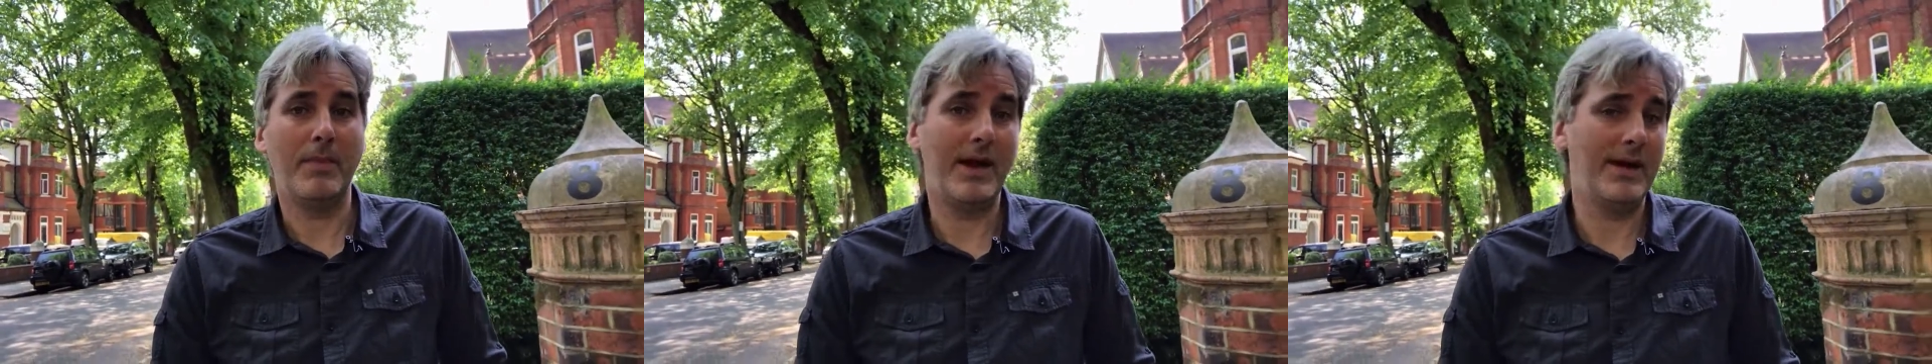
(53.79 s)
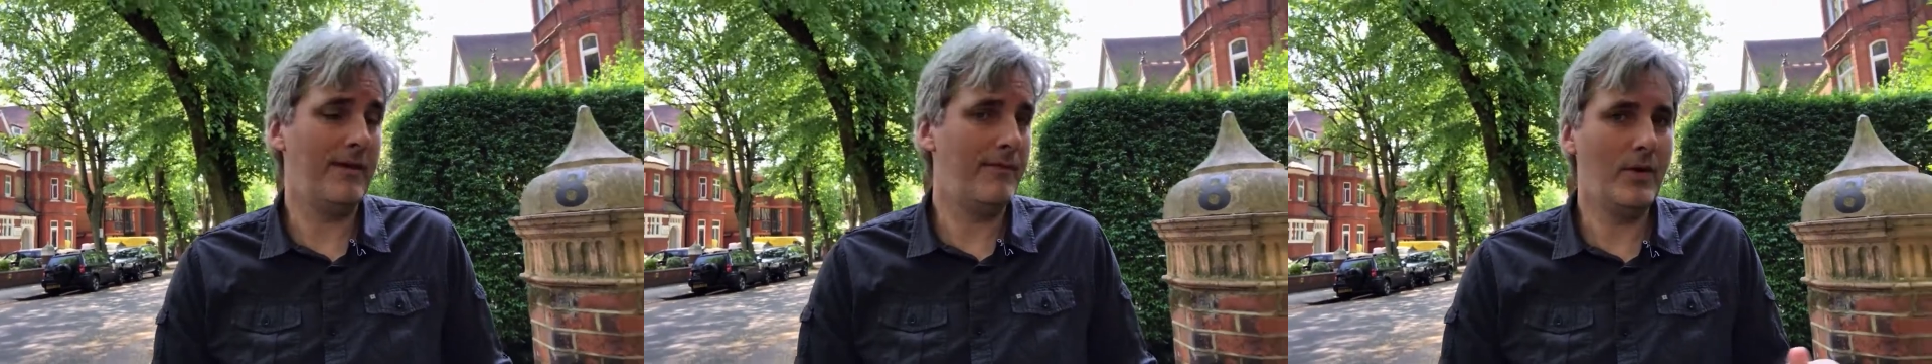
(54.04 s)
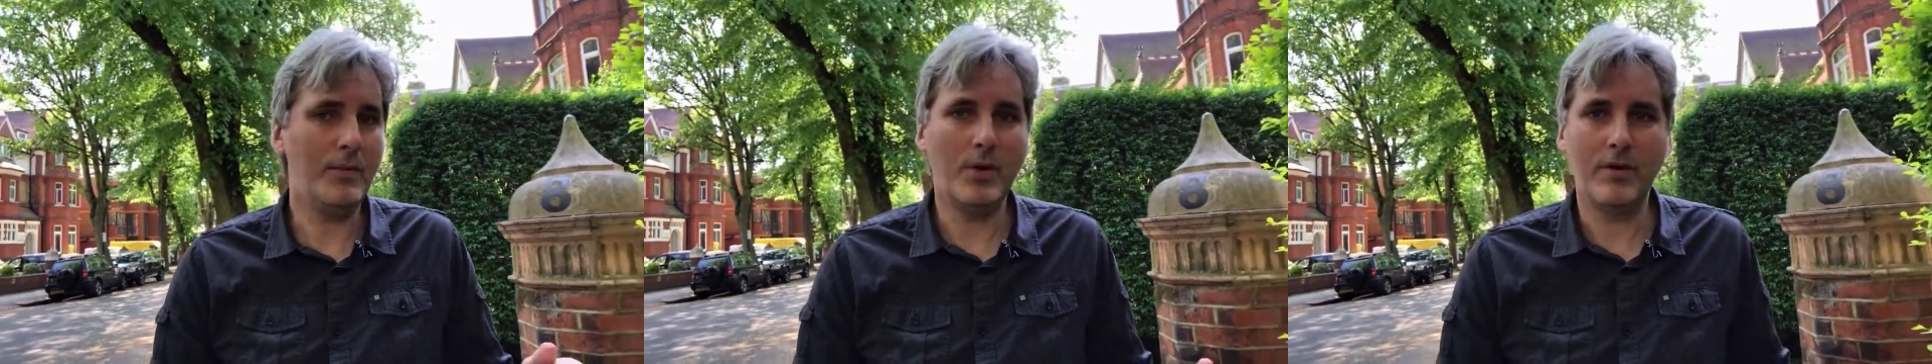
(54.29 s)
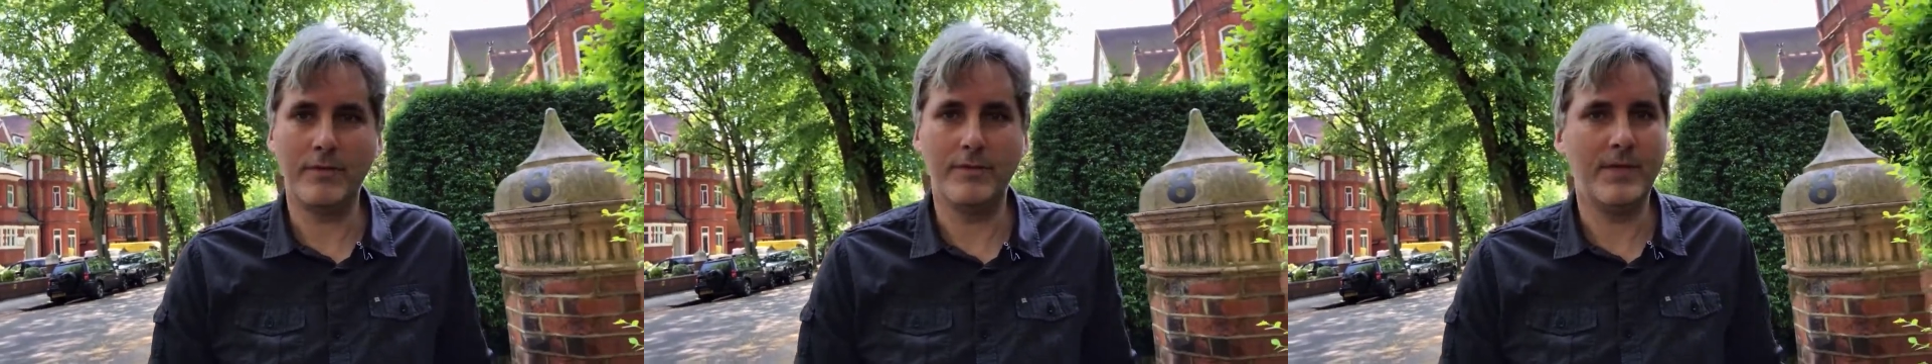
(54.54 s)
but if you're
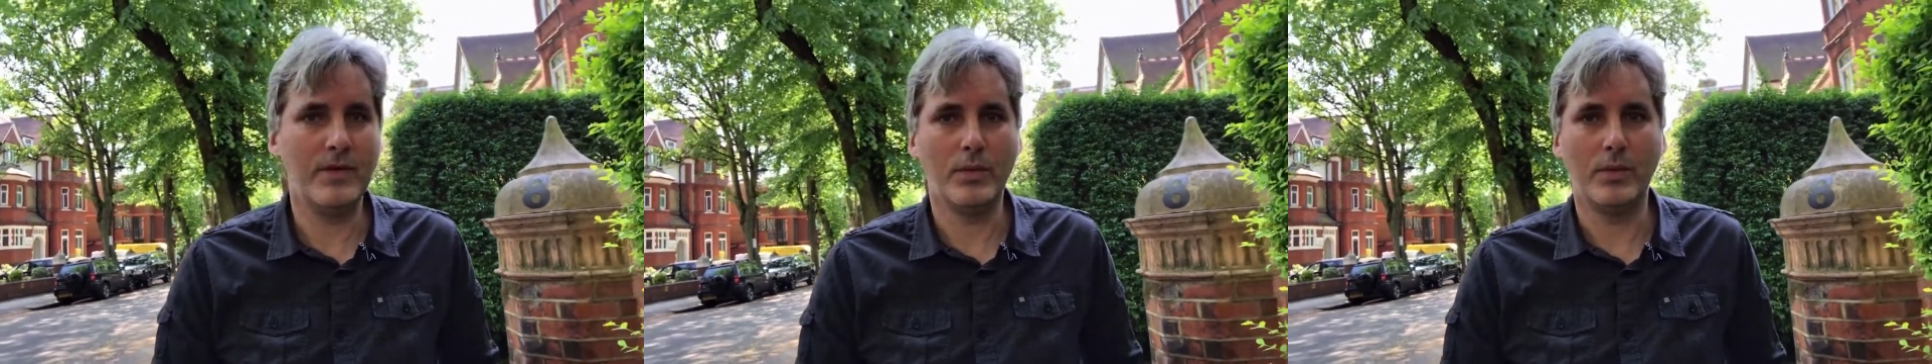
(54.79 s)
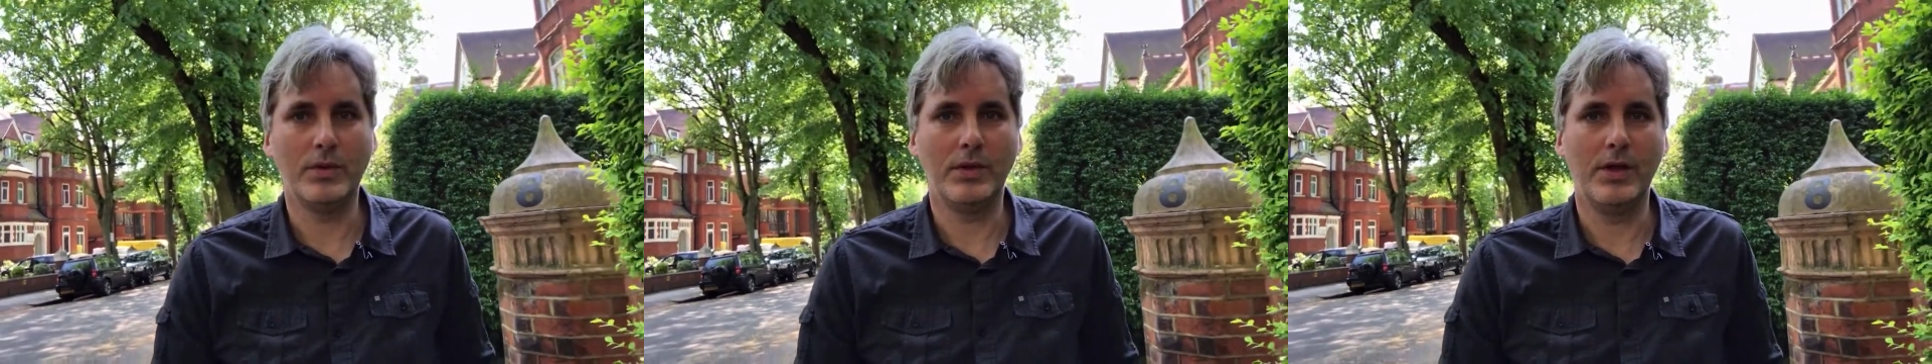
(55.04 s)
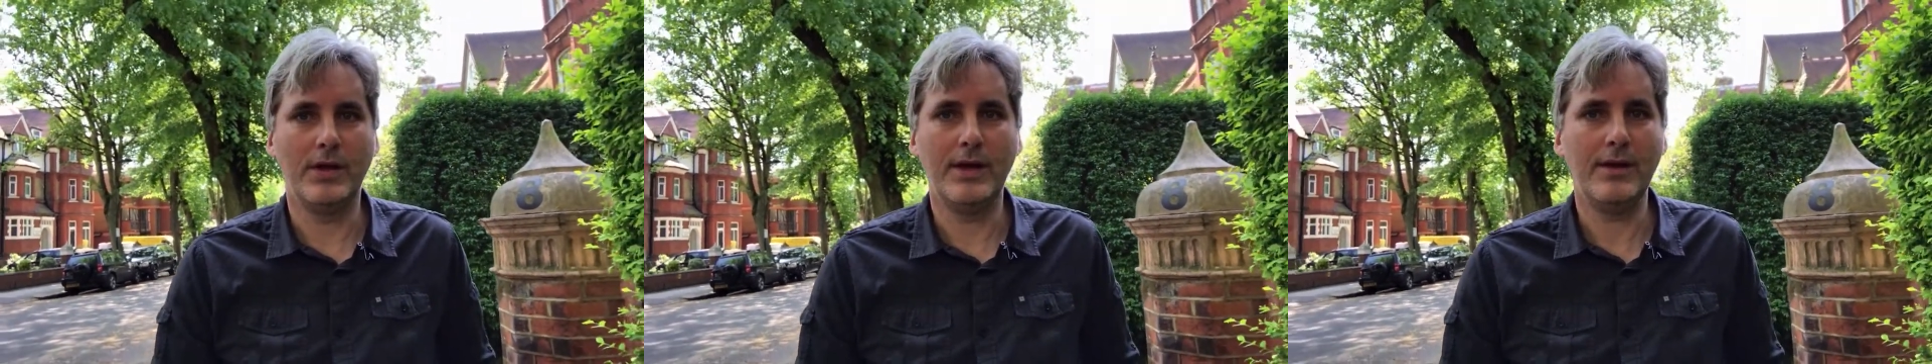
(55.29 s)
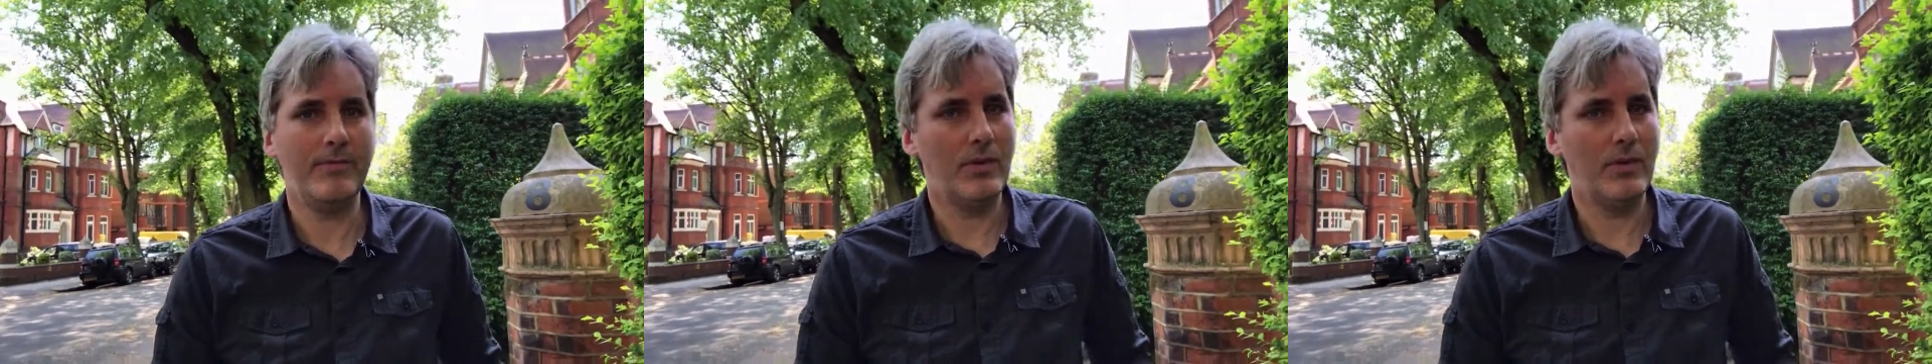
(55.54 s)
more of a visual learner,